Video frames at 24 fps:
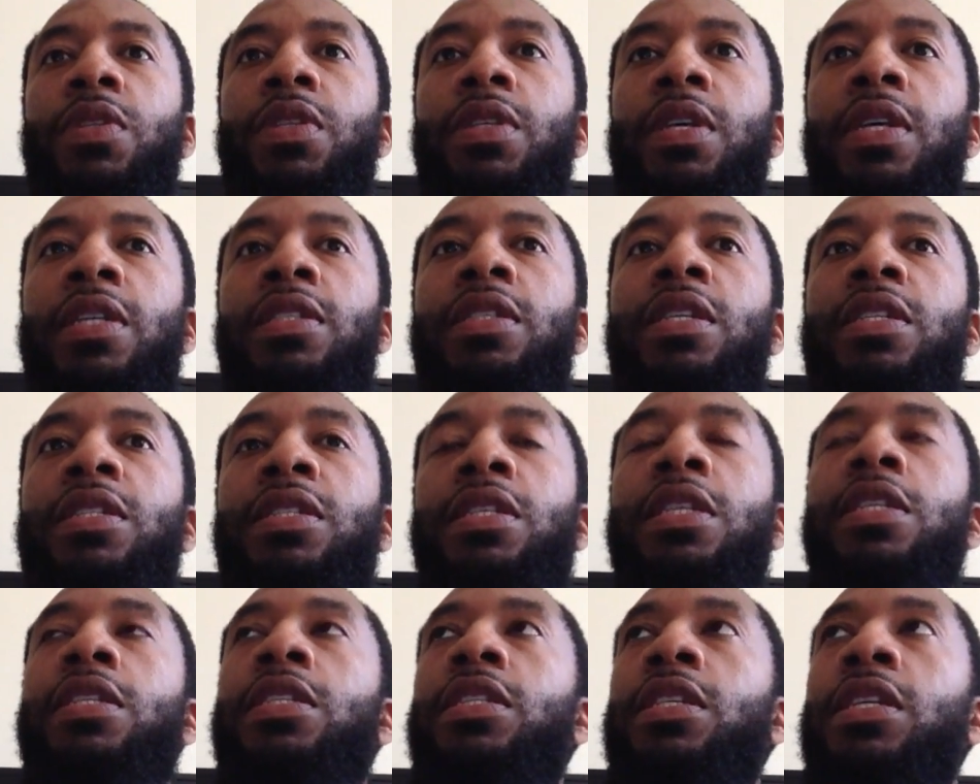is a
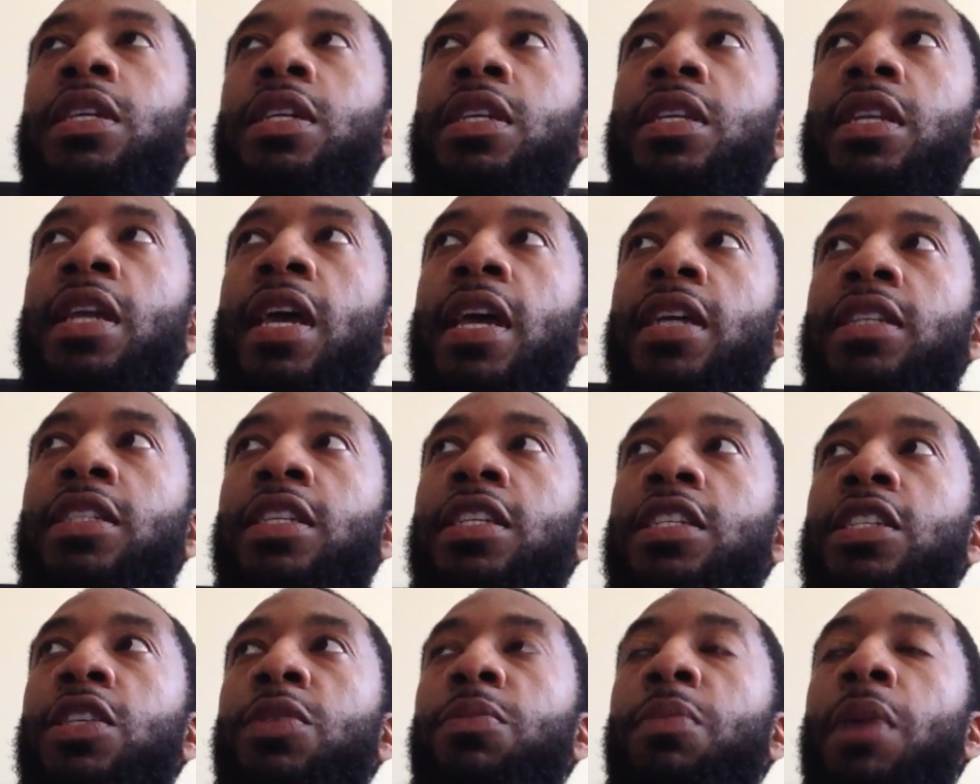teaching that
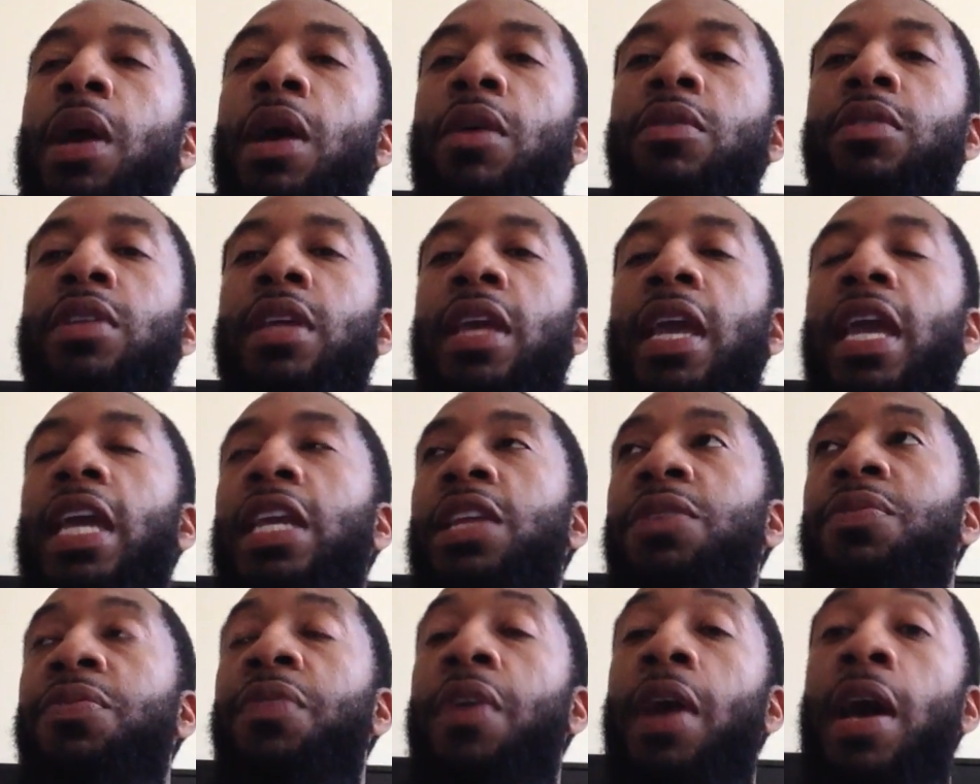teach about the
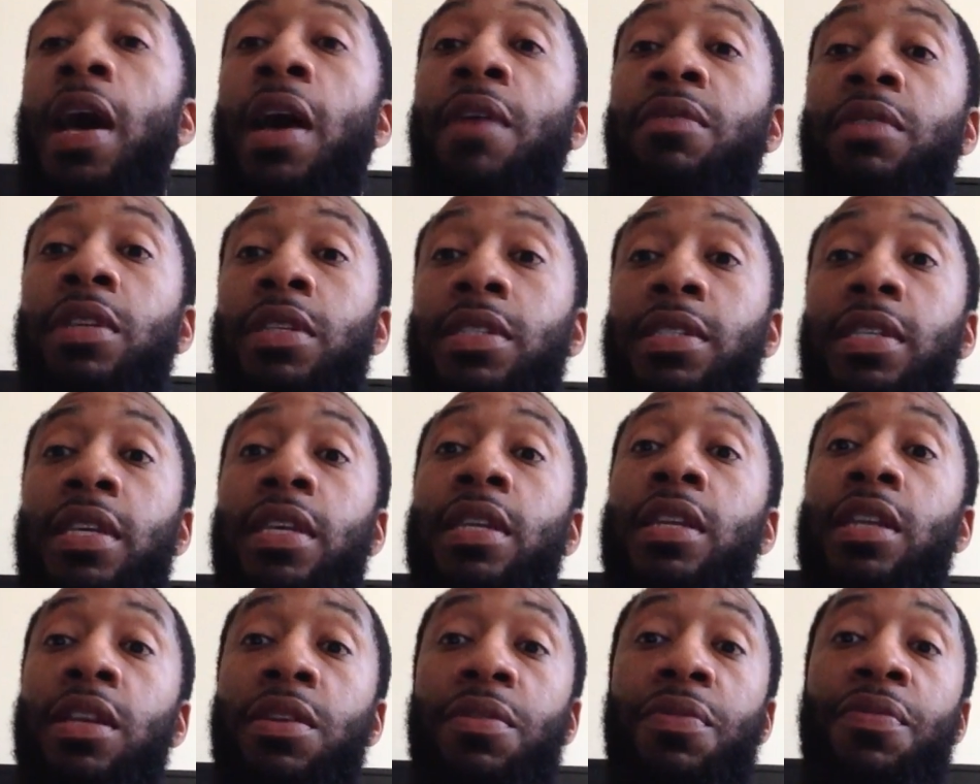85, the
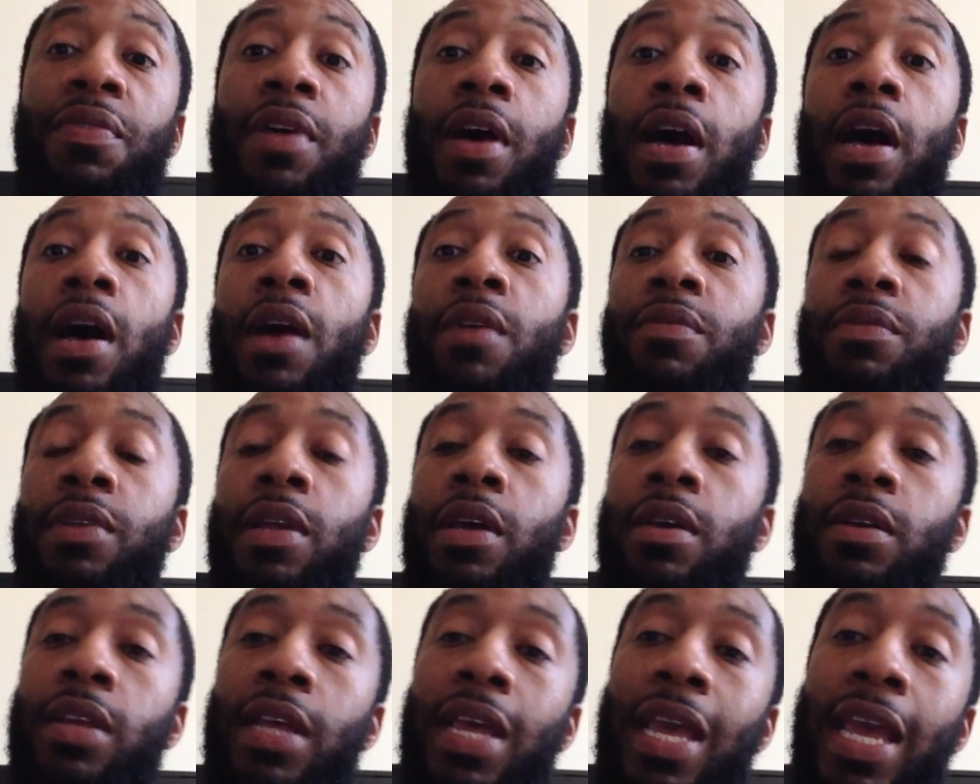10, and the 5.
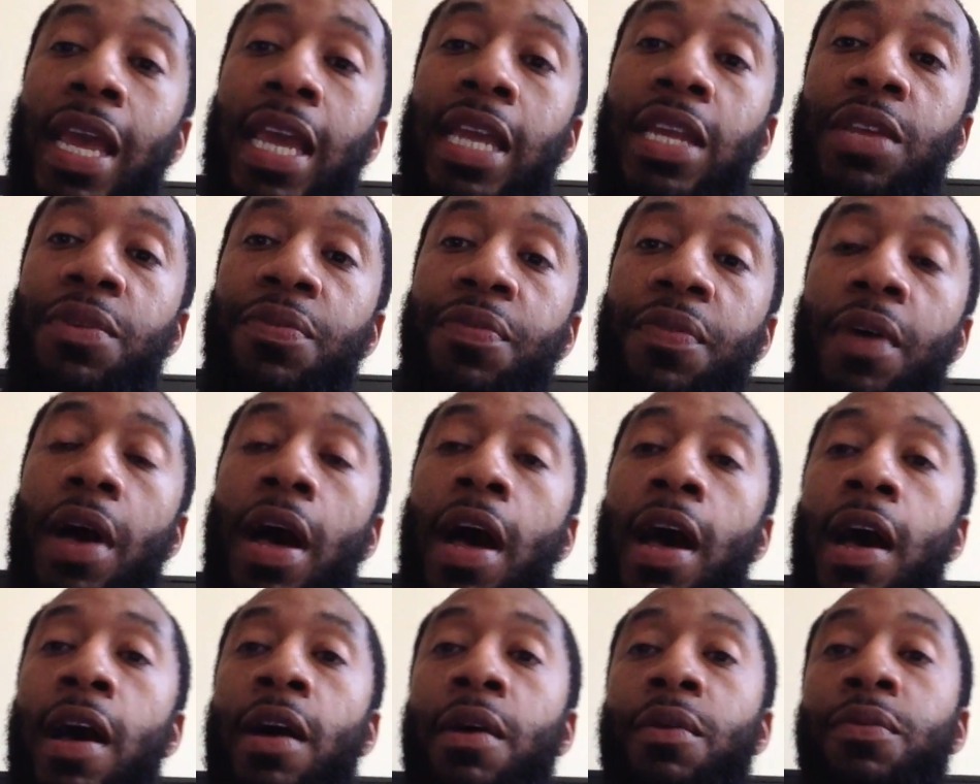Now, the
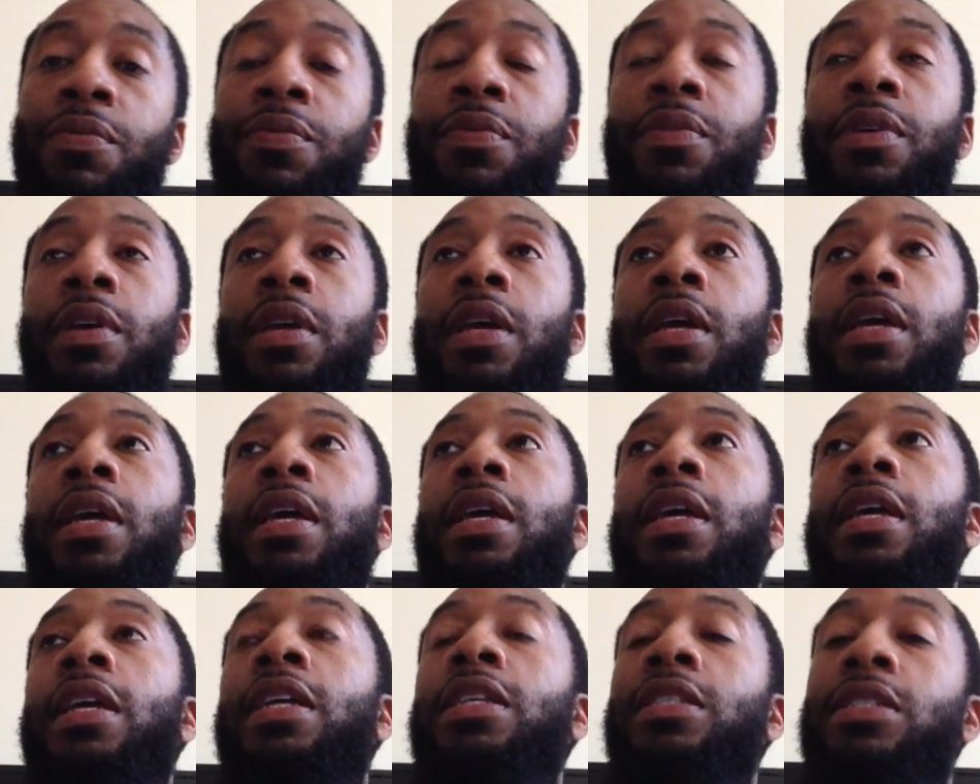85
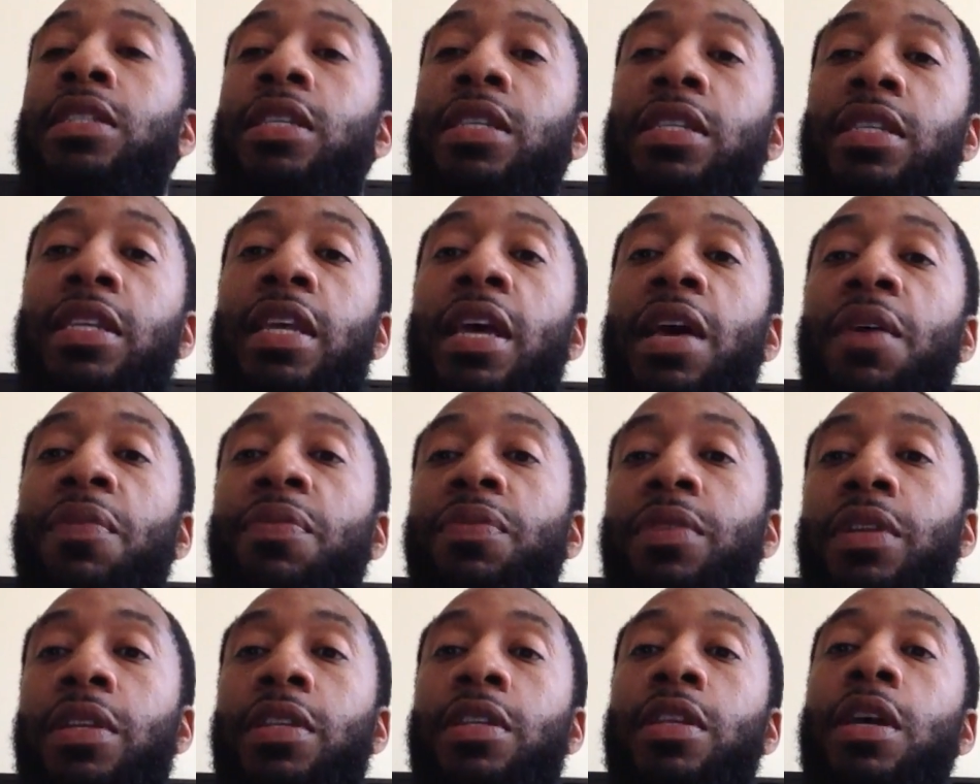is the
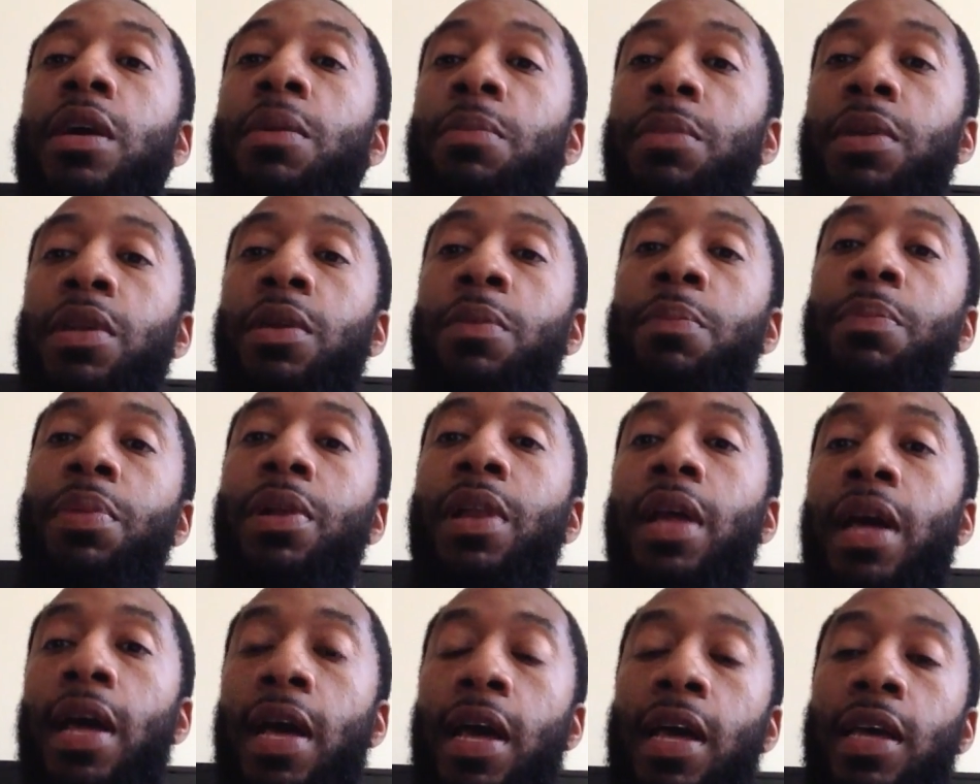deaf, the dumb, and the
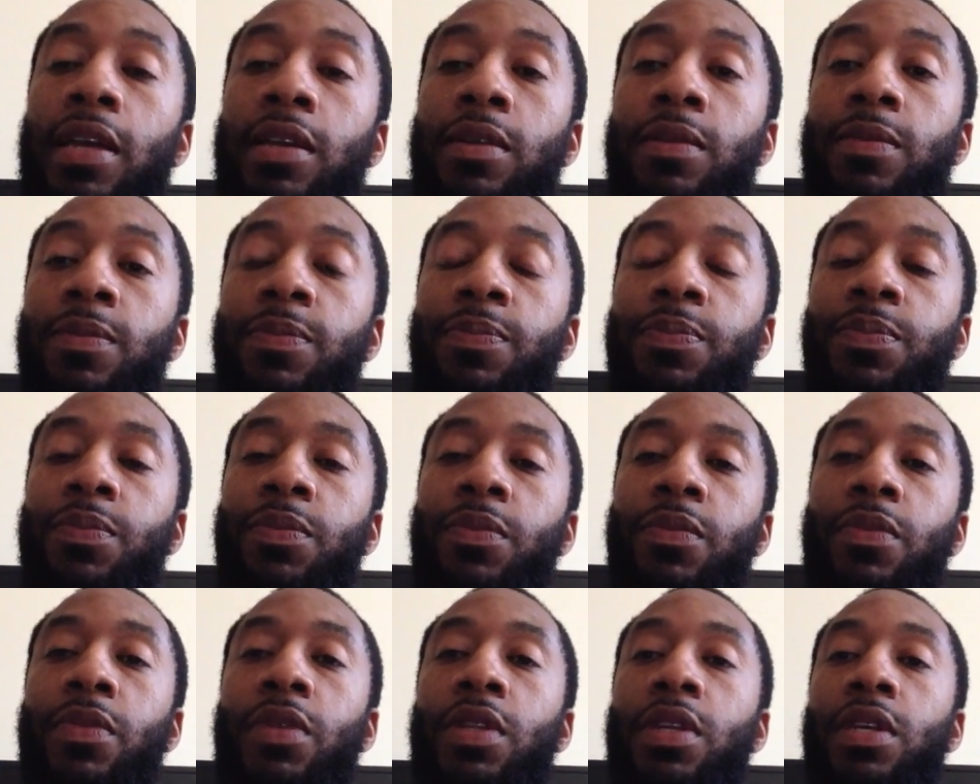blind.
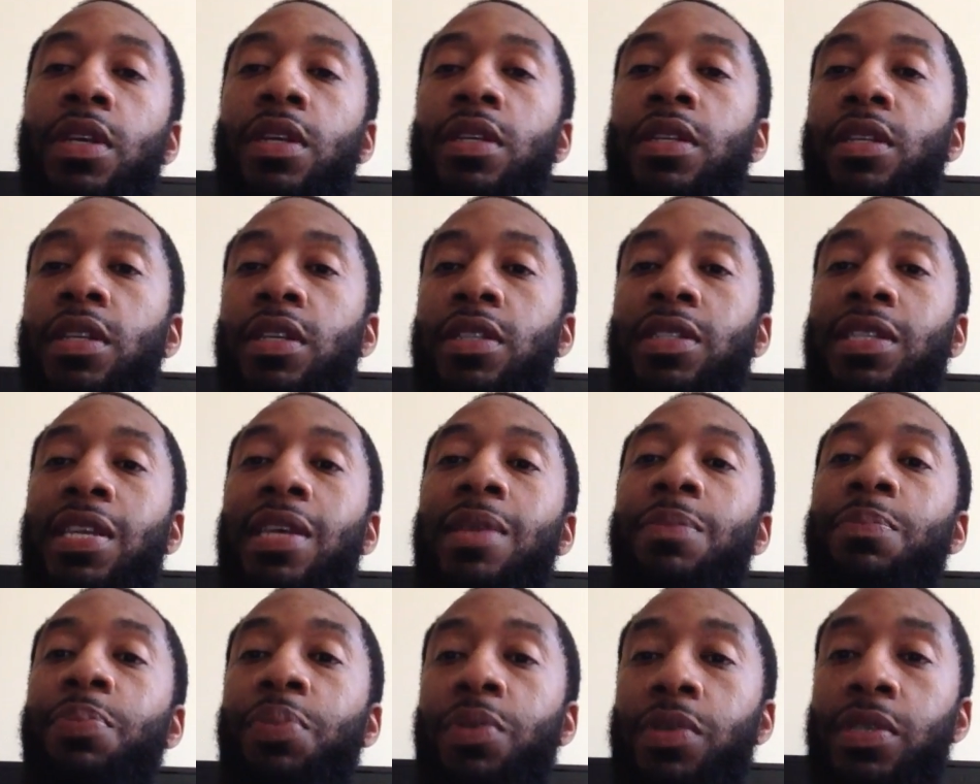The
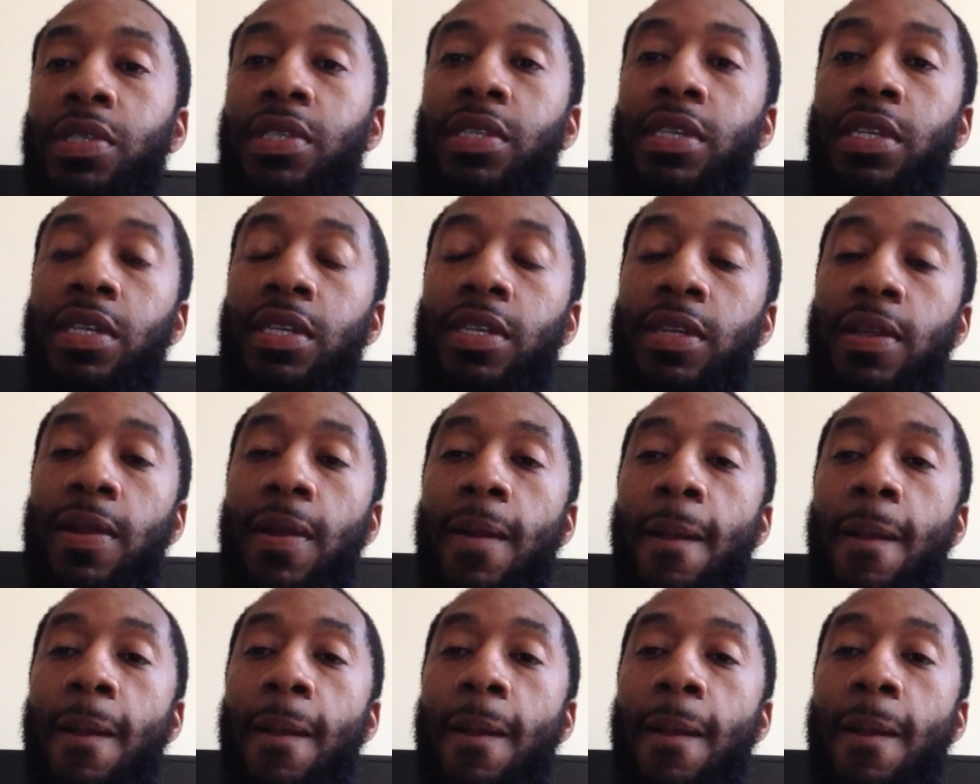10%